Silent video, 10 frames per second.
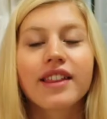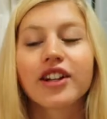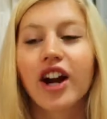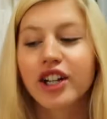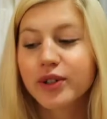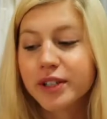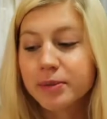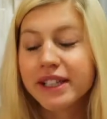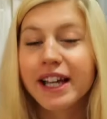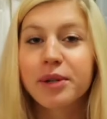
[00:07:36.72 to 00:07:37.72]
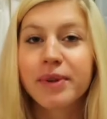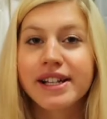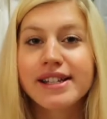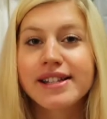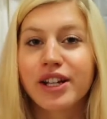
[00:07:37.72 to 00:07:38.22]
There aren't going to be a lot of
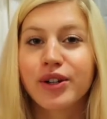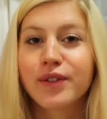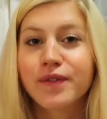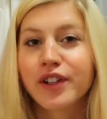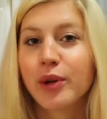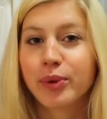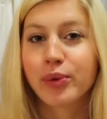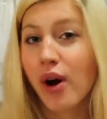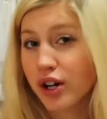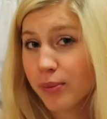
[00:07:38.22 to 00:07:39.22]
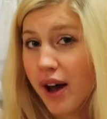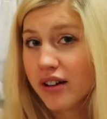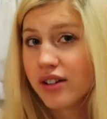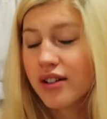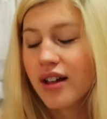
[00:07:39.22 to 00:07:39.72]
places that you can fill up your water
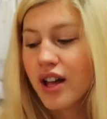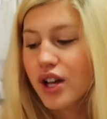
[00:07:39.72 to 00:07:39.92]
bottle.